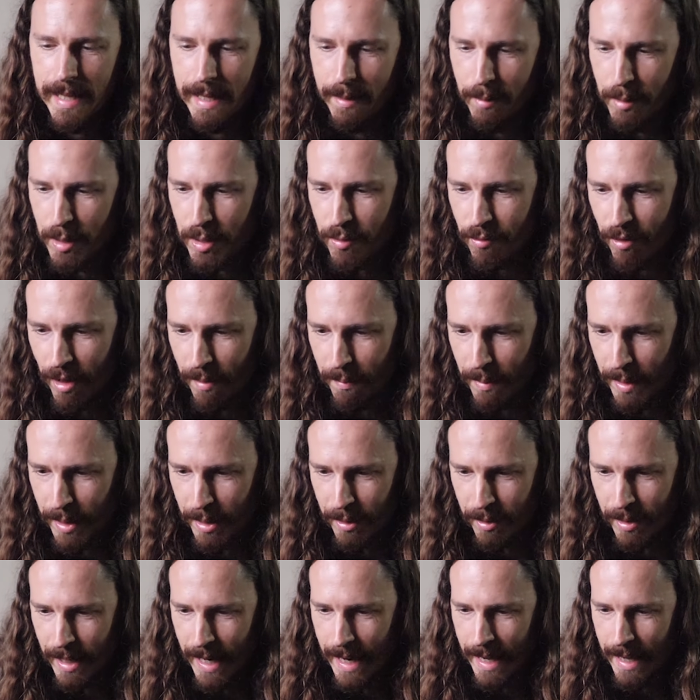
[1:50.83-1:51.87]
It was fumbling
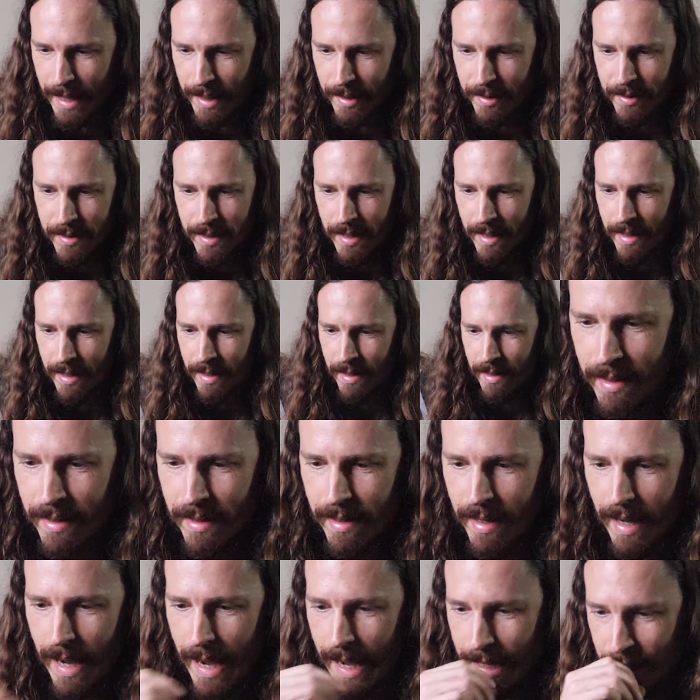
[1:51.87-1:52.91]
around.
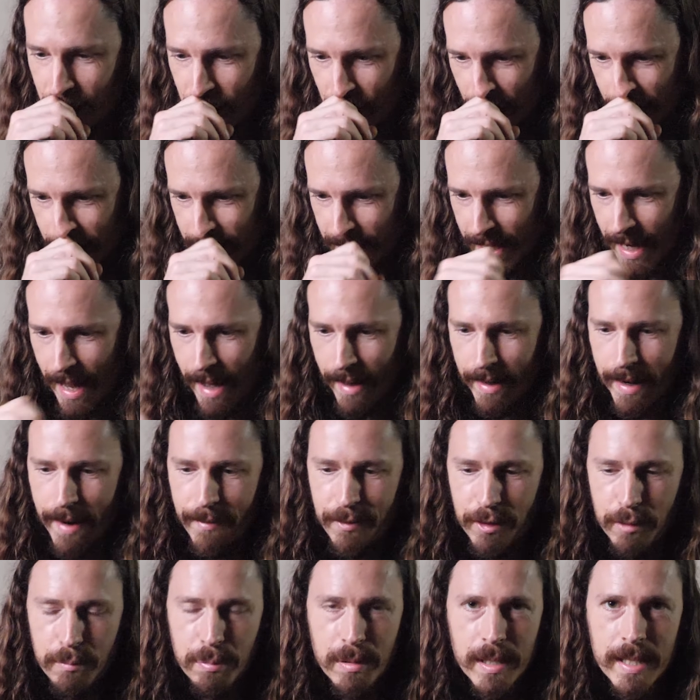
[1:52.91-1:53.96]
I checked it out
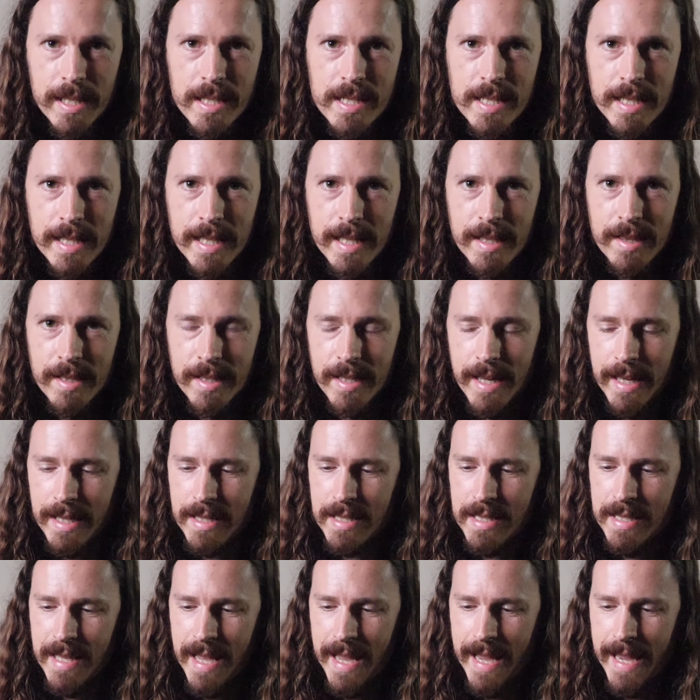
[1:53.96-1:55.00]
after placing it the
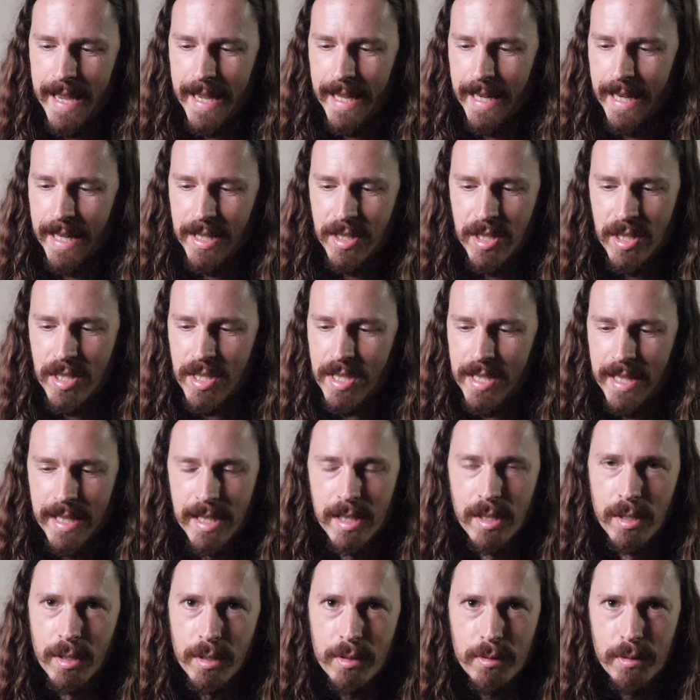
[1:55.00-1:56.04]
next day and it just
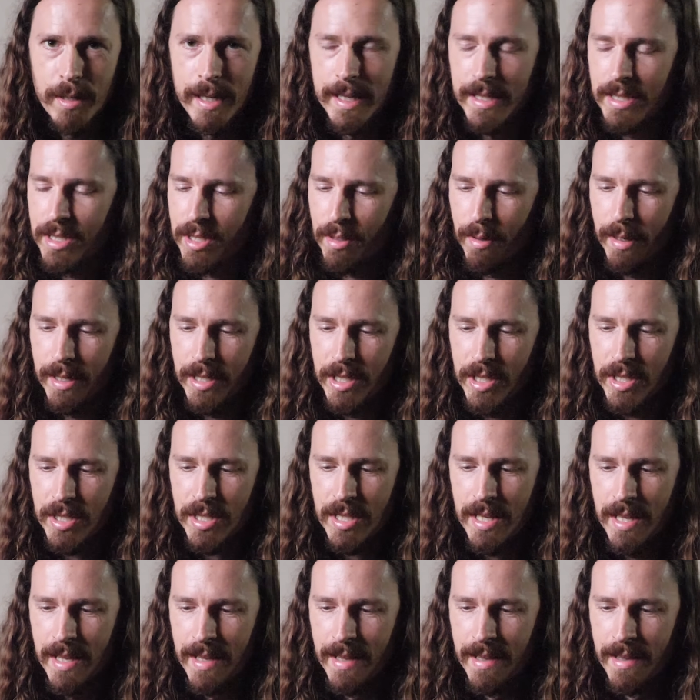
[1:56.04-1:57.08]
didn't look right, so I just
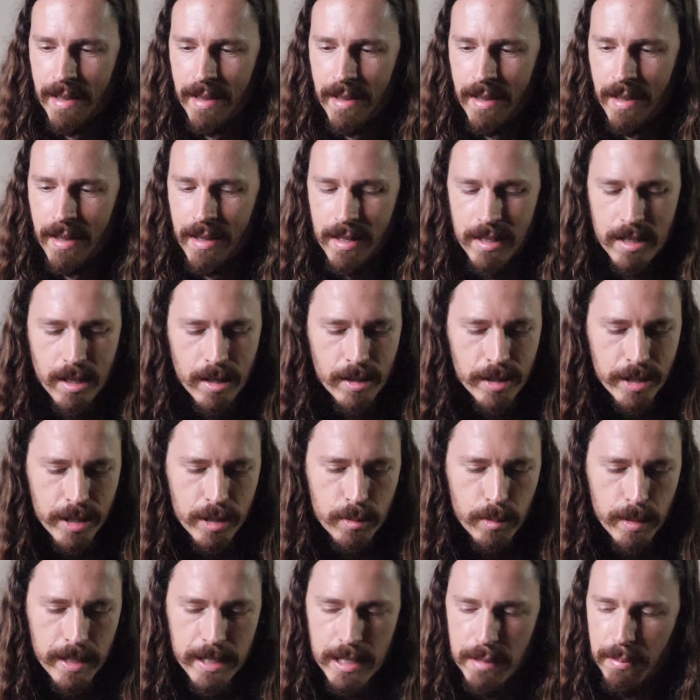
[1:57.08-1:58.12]
called it
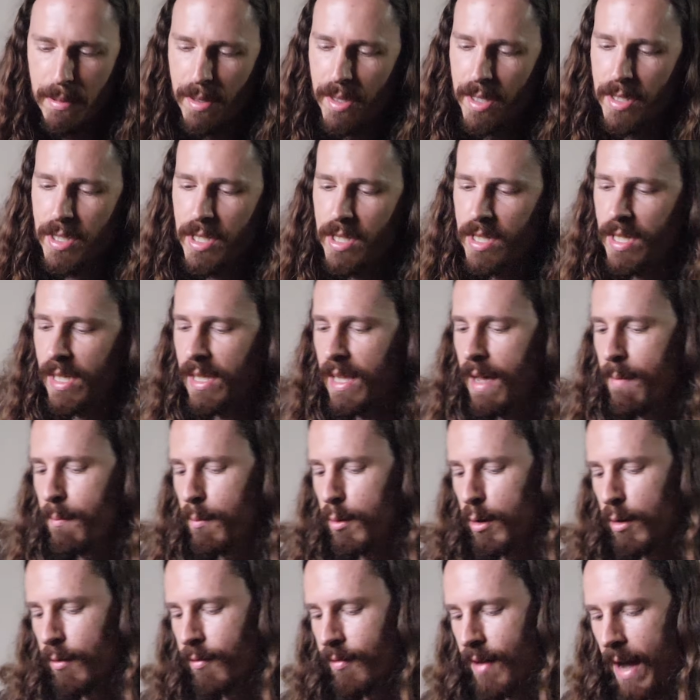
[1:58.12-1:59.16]
quits. But this is a lot
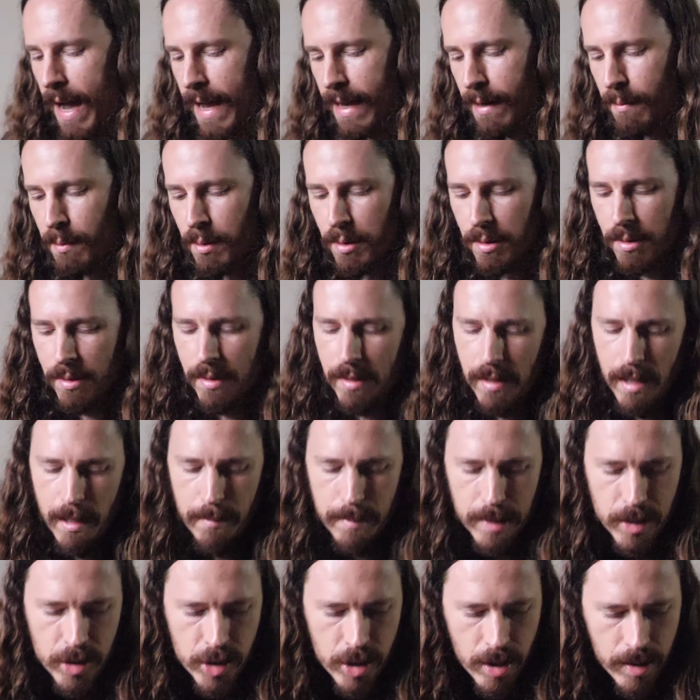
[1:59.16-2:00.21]
more viable. Let
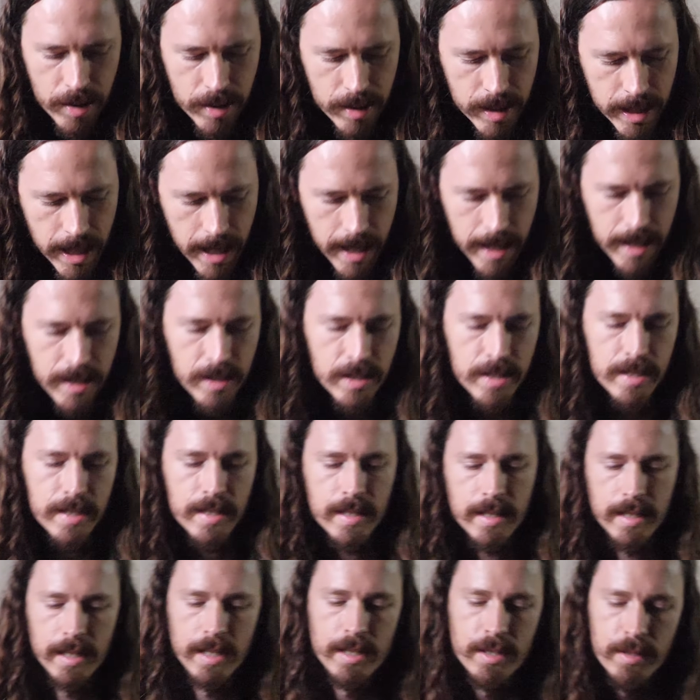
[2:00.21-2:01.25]
me show you guys.
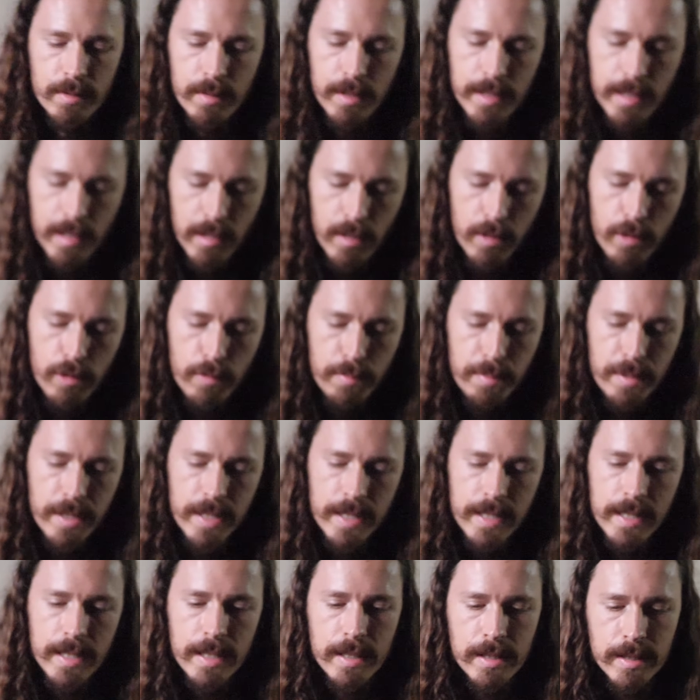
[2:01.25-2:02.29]
I'm going to do a little
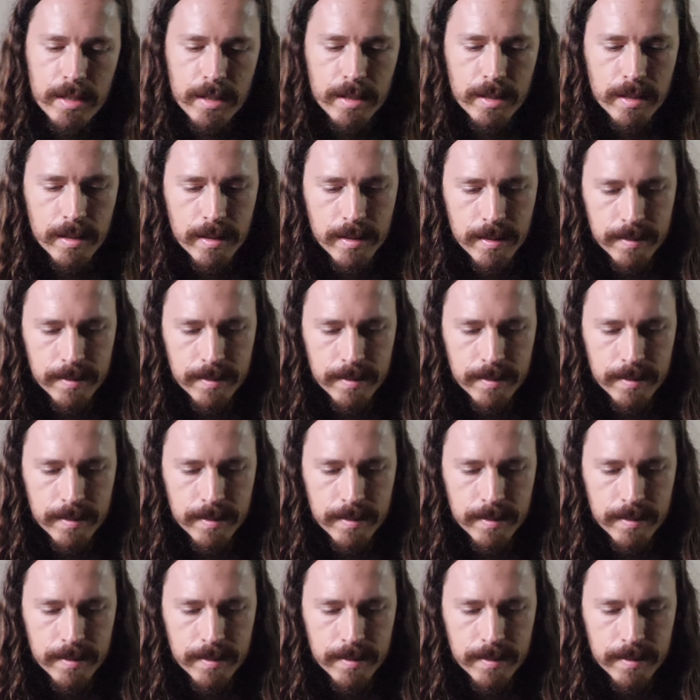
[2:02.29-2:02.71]
opening here.